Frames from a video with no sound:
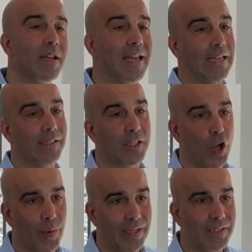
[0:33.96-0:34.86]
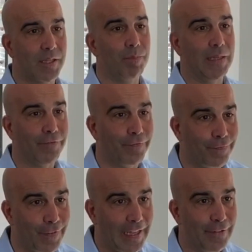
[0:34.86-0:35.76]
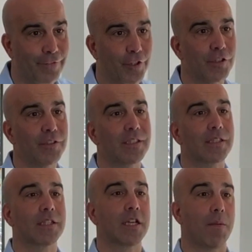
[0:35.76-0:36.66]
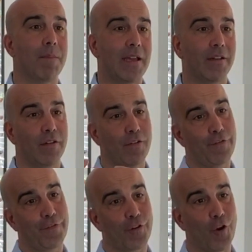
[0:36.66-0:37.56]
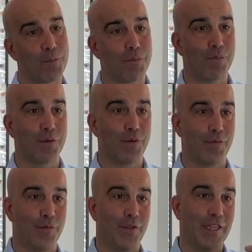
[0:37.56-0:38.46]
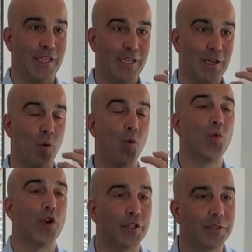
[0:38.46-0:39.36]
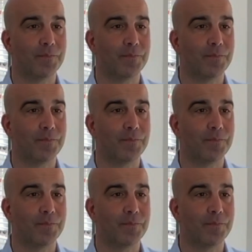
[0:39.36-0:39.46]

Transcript: is going to be flavors coming from the wood.